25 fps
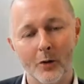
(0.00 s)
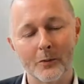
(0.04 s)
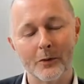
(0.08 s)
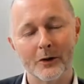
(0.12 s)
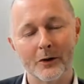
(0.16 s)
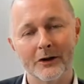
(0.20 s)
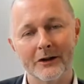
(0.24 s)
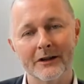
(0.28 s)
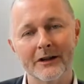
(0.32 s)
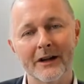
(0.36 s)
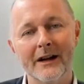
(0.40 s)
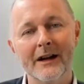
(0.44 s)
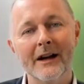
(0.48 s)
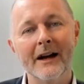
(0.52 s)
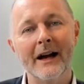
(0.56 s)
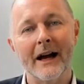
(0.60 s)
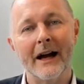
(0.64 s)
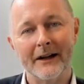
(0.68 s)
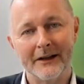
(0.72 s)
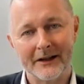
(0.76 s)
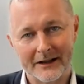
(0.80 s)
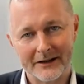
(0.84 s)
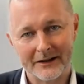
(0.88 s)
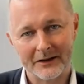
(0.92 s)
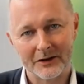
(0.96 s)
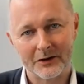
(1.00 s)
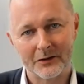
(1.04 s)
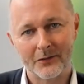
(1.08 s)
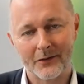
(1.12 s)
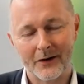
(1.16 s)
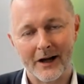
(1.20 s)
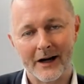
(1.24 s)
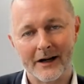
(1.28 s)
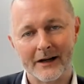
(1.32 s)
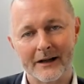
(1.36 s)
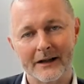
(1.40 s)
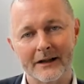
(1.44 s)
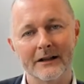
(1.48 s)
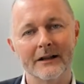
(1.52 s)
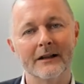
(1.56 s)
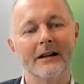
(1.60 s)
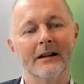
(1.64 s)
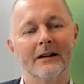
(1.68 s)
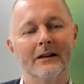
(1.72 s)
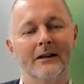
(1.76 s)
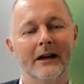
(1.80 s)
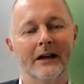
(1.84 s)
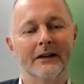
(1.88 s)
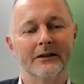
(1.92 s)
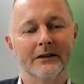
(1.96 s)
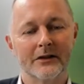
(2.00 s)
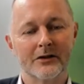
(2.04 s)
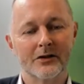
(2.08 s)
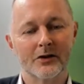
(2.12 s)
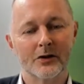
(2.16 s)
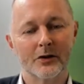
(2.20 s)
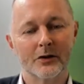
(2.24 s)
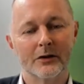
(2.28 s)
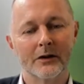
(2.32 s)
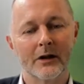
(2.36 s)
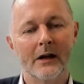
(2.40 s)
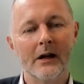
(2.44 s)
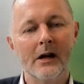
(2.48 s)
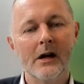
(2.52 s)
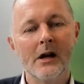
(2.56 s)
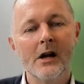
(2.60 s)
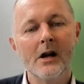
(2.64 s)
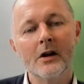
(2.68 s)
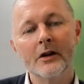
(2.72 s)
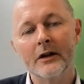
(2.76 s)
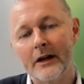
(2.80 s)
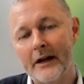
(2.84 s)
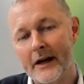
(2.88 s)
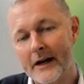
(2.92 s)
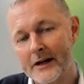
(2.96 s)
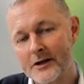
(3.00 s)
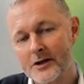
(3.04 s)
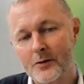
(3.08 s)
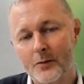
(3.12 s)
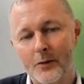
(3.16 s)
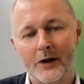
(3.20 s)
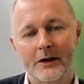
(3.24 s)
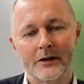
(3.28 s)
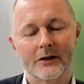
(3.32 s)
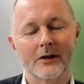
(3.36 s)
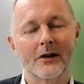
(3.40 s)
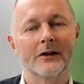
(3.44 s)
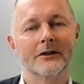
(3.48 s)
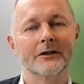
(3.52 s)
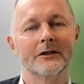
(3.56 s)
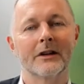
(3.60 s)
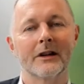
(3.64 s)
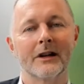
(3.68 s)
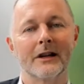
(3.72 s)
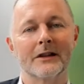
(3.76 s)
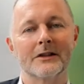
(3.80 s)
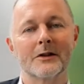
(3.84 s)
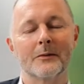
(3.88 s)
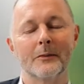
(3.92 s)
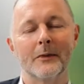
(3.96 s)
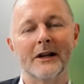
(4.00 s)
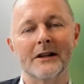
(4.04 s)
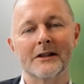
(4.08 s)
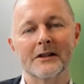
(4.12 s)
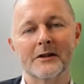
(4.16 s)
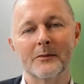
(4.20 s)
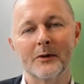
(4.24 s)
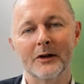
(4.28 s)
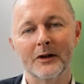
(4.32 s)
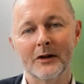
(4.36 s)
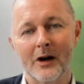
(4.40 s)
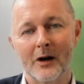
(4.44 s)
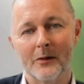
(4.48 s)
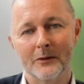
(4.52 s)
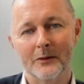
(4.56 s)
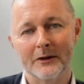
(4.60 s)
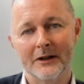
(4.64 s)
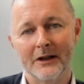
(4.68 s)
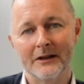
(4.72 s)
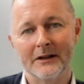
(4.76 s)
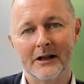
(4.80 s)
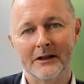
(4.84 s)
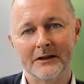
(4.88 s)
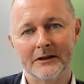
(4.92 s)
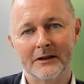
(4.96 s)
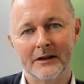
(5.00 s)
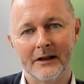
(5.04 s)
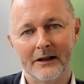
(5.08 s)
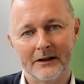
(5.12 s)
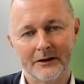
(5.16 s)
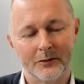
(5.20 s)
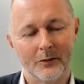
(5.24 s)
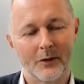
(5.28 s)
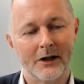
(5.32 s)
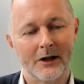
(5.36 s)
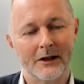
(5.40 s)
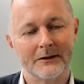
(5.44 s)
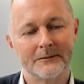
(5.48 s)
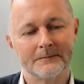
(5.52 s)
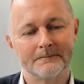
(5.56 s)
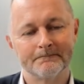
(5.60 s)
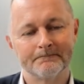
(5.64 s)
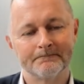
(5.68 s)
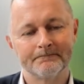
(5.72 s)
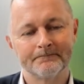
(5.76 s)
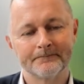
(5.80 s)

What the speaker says: opened, and then it's flying as it should. That's where the constellation management comes in as well.